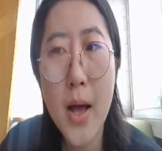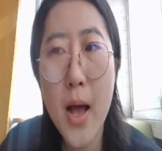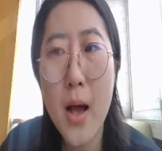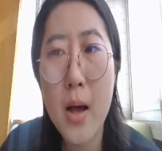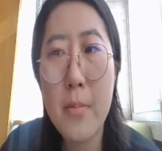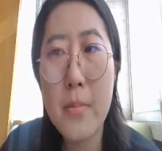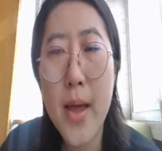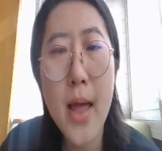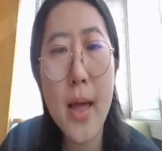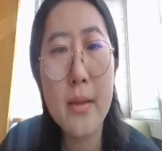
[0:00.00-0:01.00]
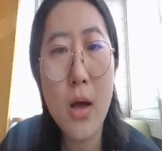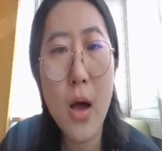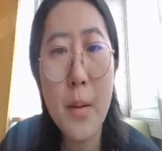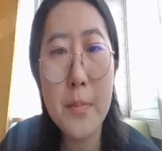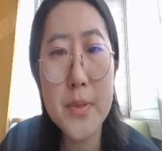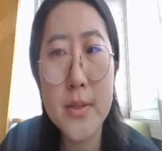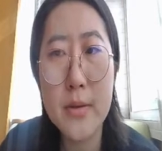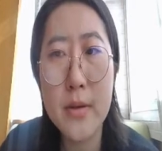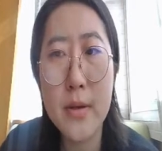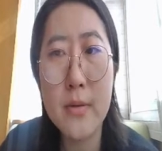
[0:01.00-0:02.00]
pump, and
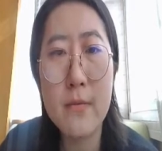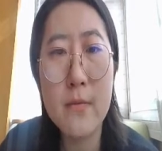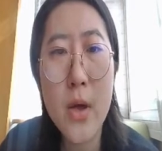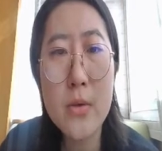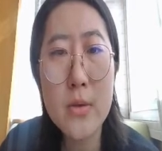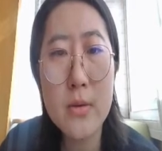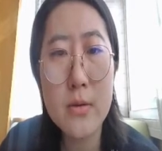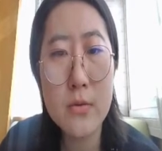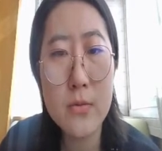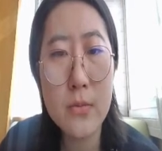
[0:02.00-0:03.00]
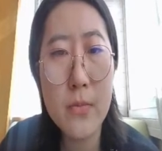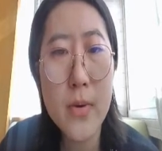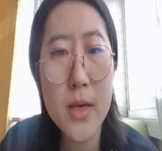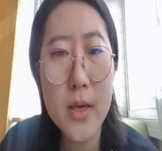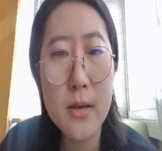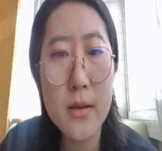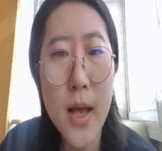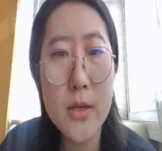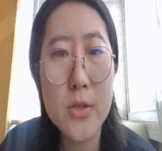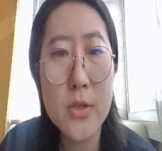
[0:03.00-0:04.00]
opacity, those three
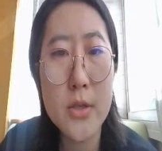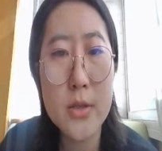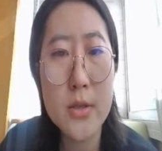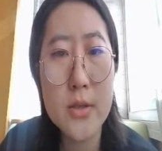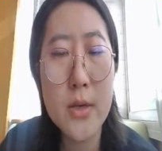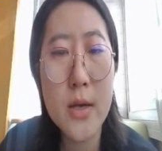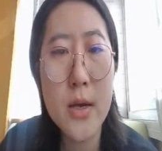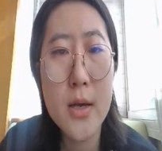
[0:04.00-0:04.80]
textures,